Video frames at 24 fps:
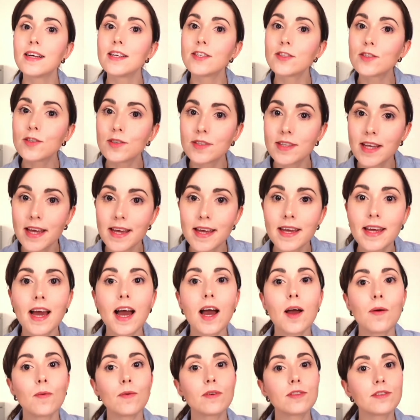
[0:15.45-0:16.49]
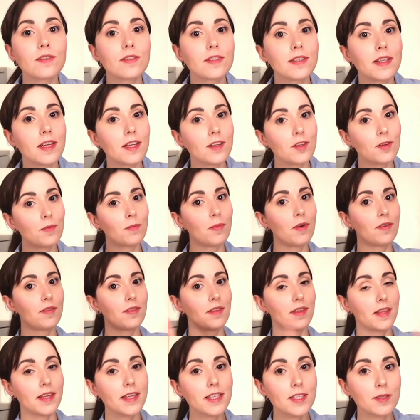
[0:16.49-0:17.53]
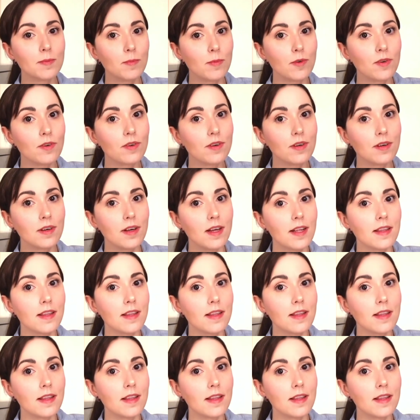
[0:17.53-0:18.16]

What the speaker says: Today I want to tell you about this book,